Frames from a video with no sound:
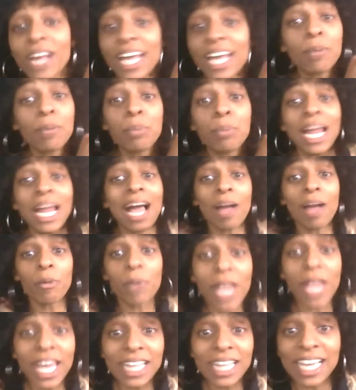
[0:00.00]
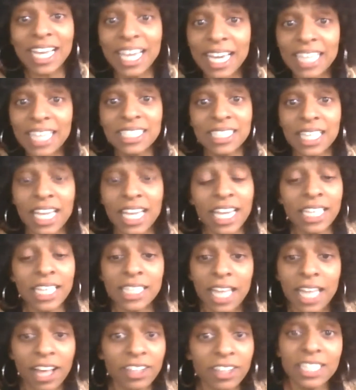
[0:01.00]
read, but I read that he he
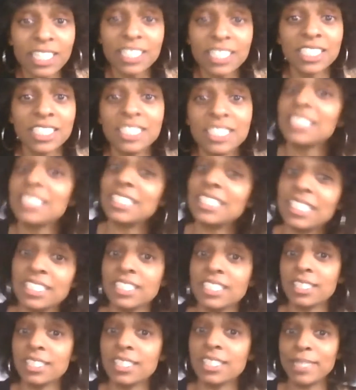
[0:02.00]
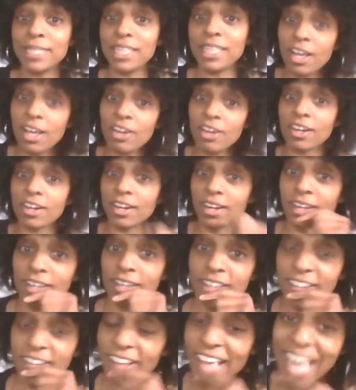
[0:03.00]
thought that the season should have been longer.
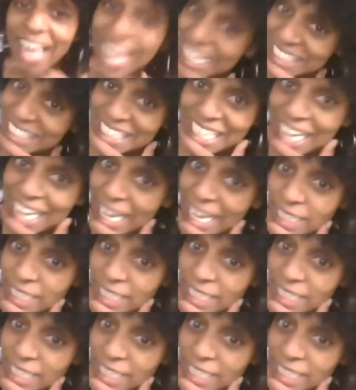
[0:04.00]
And did